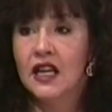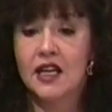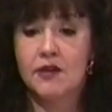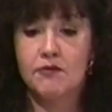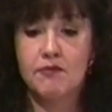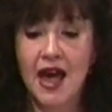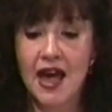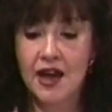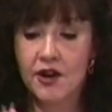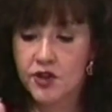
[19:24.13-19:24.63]

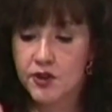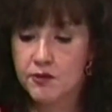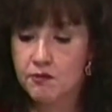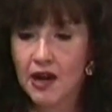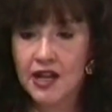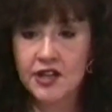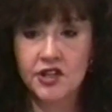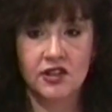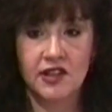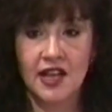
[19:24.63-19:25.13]
it matters
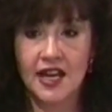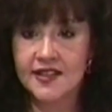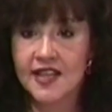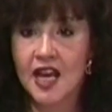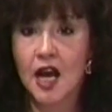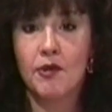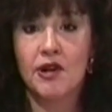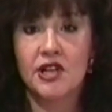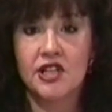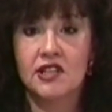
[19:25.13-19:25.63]
much
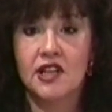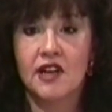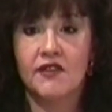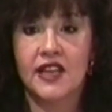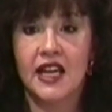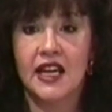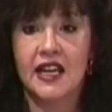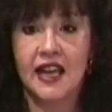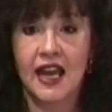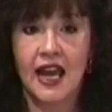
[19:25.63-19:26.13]
less how much
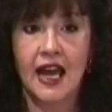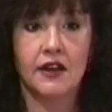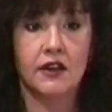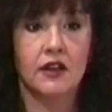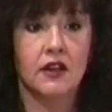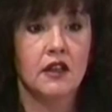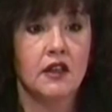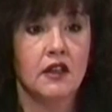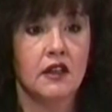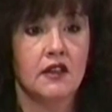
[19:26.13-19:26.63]
love they
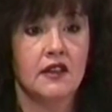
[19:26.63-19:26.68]
get